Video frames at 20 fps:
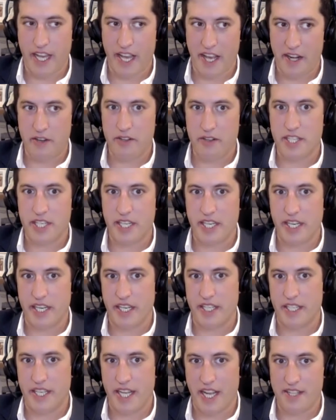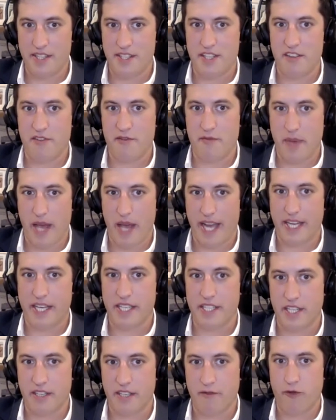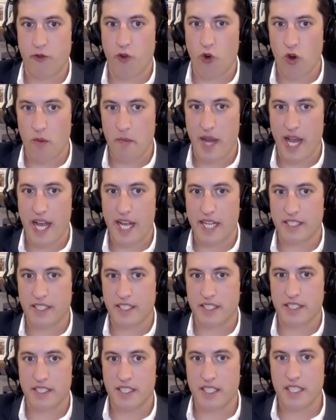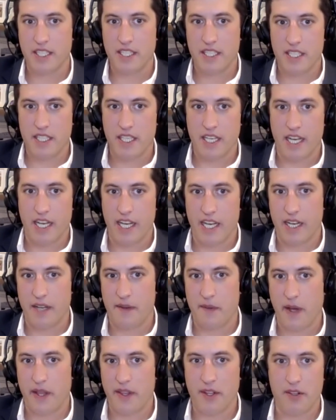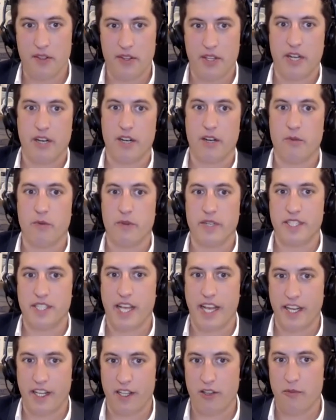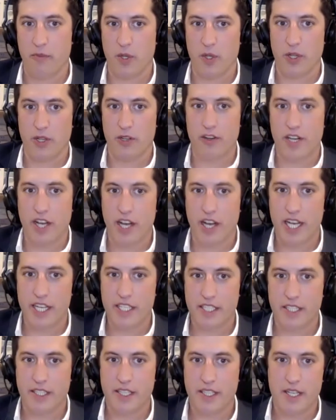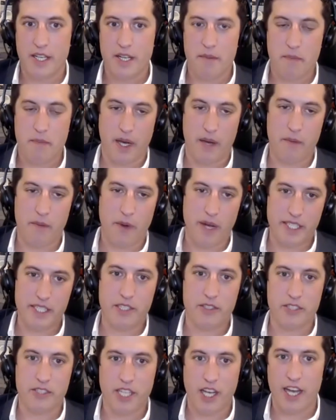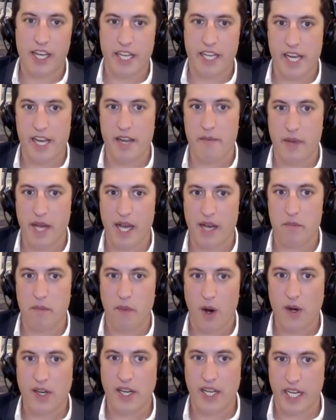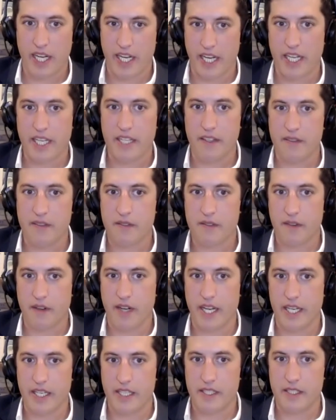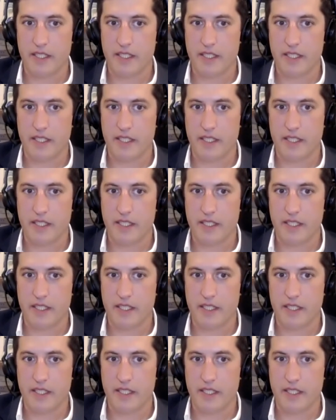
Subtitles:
energy intensive packaging formats, whether they're recyclable or not. But when you're talking about marketing, right,